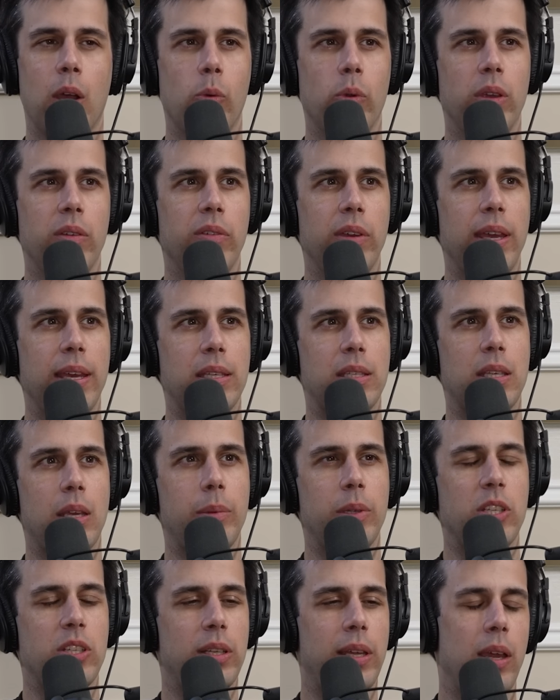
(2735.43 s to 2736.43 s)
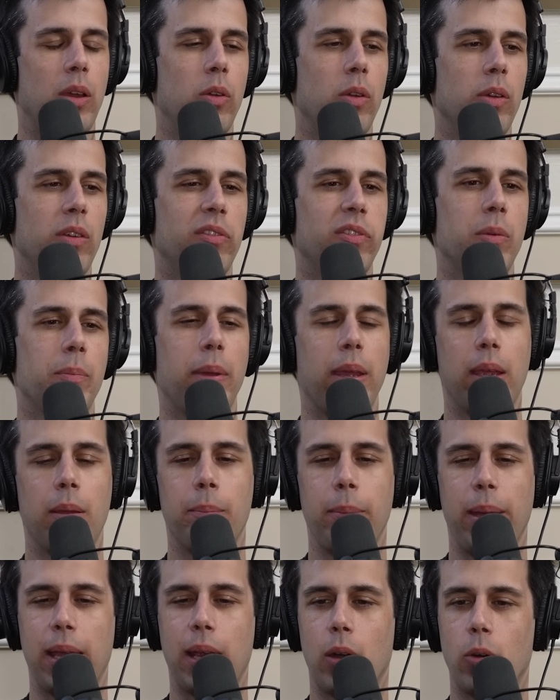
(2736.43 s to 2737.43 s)
we establish like, if we make
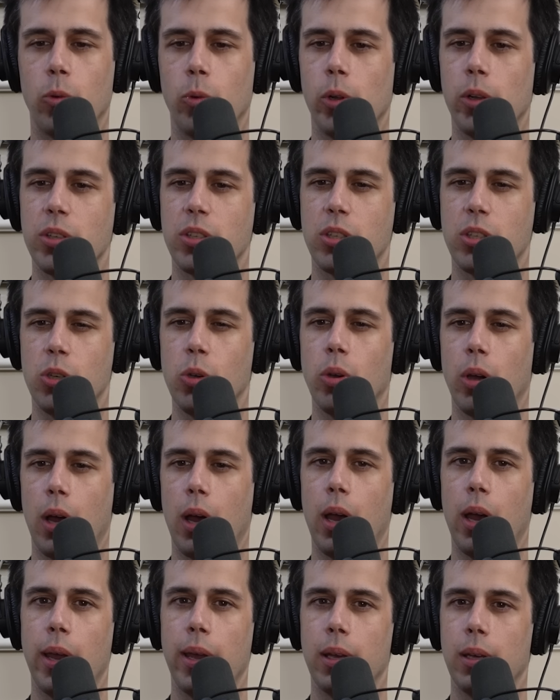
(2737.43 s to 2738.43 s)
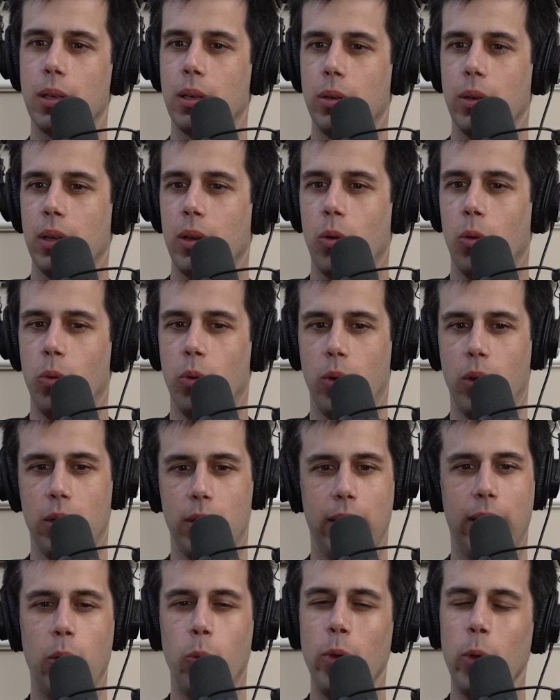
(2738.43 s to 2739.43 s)
make our walls too high,
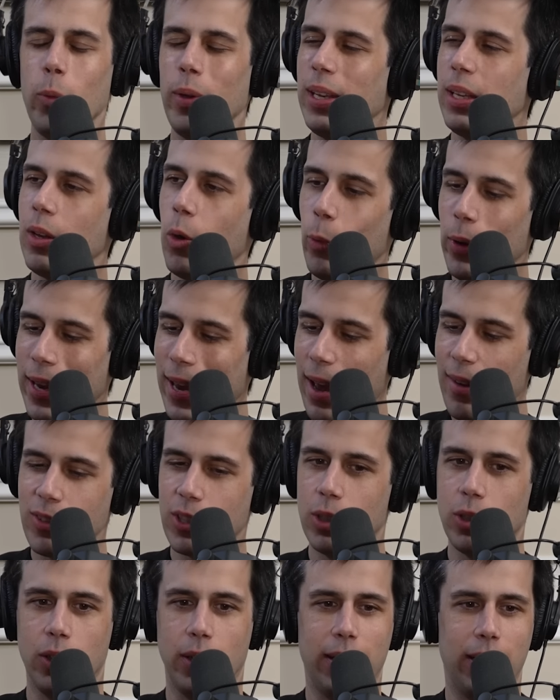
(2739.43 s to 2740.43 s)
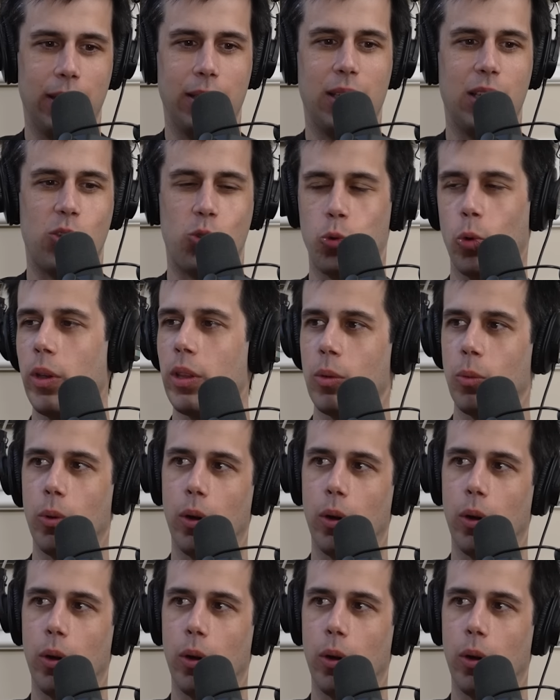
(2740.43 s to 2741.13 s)
we we have to destroy the